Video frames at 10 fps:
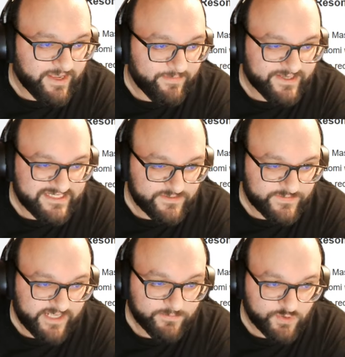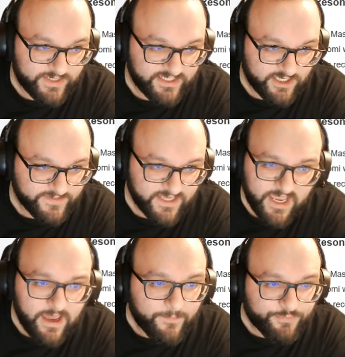hit by 6% up to 20 times.
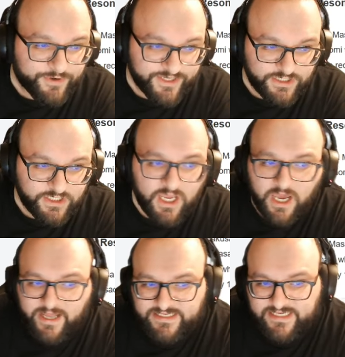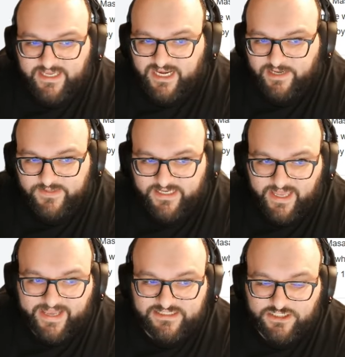Pretty good. I'd say getting him to
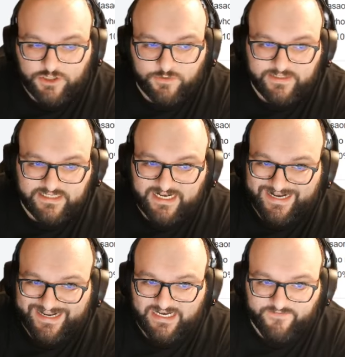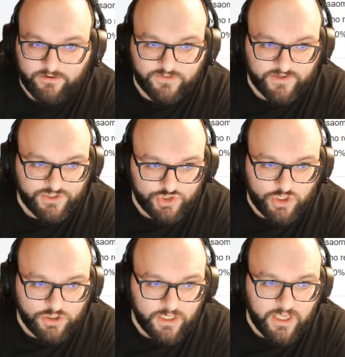S2 is clearly very
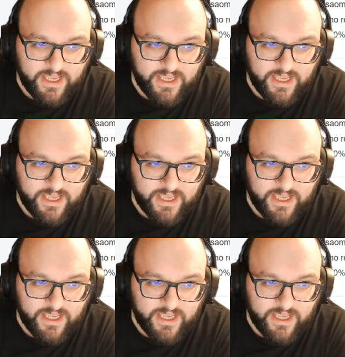strong.